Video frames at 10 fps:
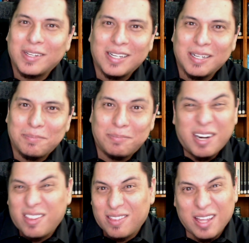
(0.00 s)
Um, but
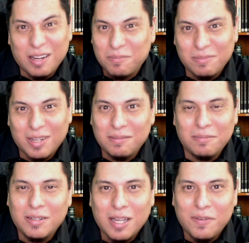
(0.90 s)
other than that, not
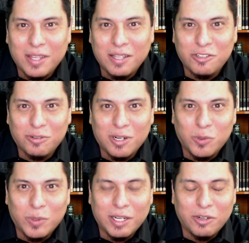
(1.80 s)
everything in the story
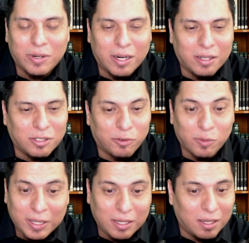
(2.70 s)
is really entertaining. So for
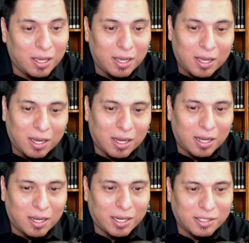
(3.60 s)
me,
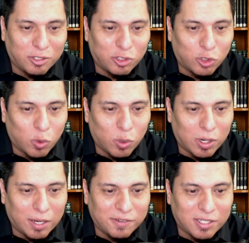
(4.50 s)
uh, gets a score
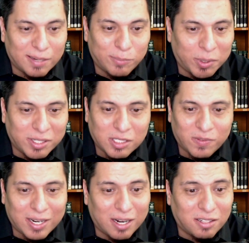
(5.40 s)
of
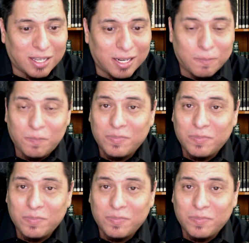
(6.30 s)
7.7 out of 10.